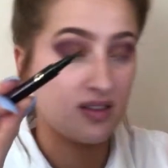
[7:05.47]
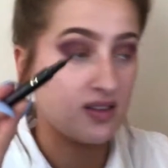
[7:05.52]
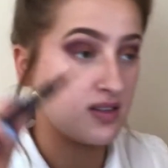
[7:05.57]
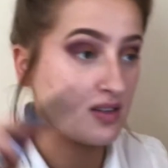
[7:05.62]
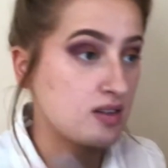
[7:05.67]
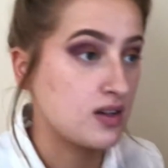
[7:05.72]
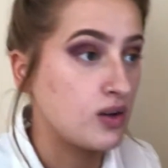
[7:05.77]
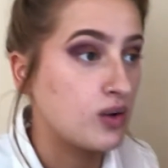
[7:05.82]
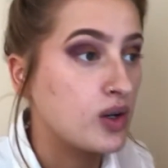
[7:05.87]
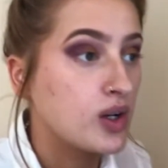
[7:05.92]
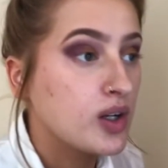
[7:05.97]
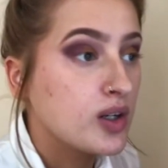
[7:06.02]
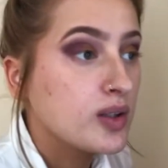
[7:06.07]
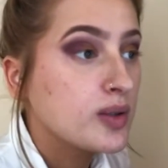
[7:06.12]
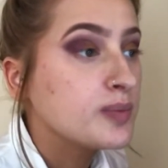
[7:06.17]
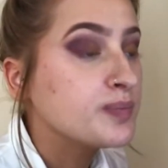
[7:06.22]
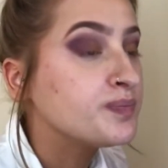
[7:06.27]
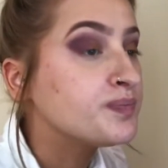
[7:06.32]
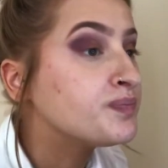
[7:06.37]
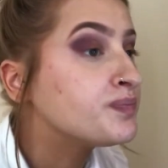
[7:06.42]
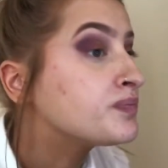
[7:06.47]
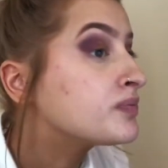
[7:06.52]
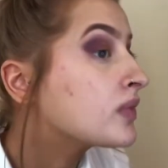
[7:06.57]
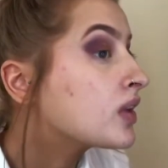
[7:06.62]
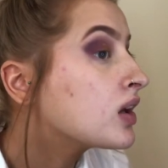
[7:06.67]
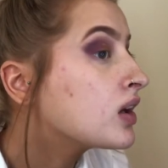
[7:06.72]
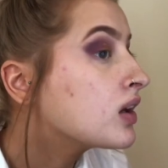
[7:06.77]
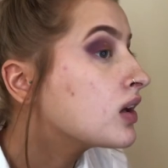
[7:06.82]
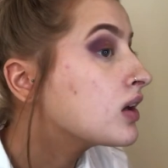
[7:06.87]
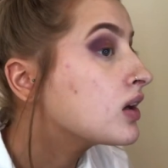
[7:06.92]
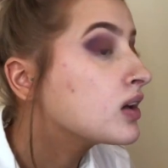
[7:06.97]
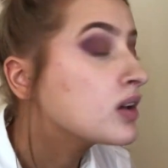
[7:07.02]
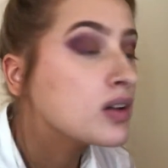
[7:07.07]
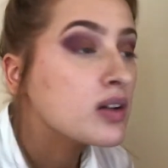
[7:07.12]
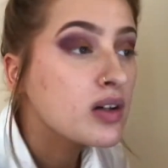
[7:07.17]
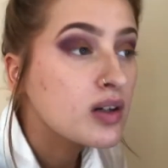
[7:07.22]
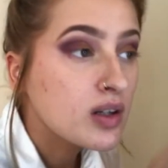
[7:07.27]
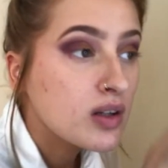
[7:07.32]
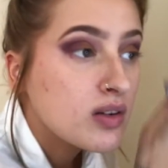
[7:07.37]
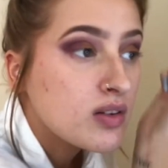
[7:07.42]
it's so good.
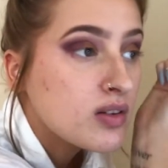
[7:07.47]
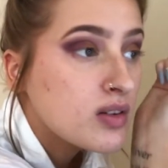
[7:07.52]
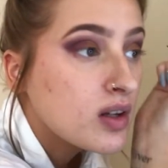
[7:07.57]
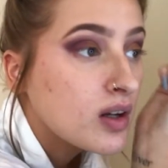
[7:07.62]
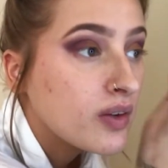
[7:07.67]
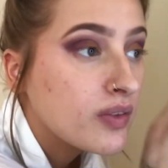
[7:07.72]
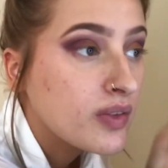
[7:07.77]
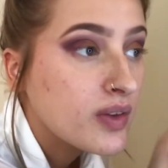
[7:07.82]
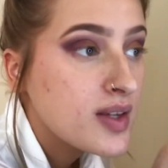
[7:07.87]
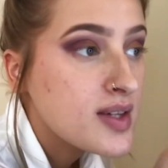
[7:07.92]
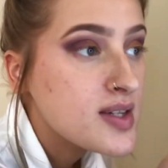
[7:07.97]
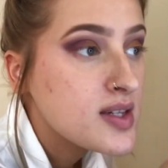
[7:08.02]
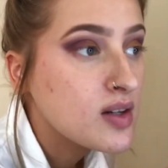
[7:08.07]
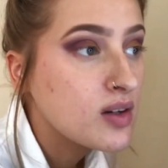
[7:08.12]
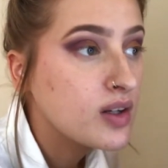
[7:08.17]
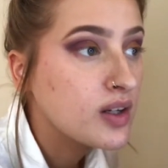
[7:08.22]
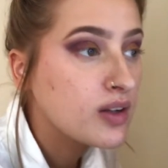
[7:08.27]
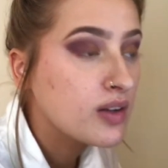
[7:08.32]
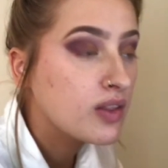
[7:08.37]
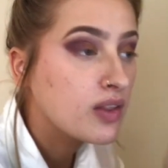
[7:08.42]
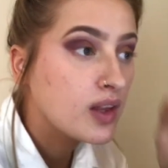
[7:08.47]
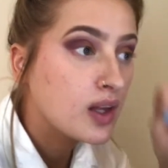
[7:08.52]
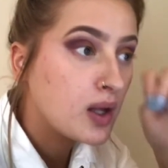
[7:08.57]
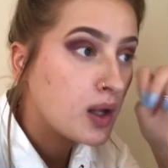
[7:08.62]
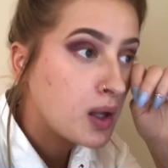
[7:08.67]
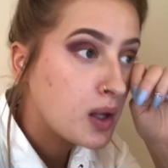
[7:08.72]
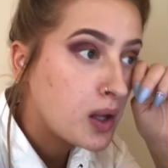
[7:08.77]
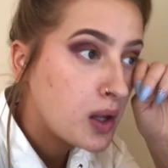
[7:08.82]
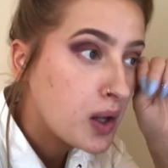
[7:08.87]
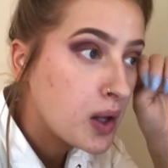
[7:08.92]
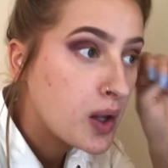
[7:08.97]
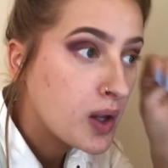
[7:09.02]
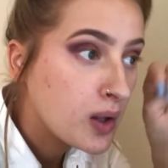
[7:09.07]
I'm going to start this side, I think.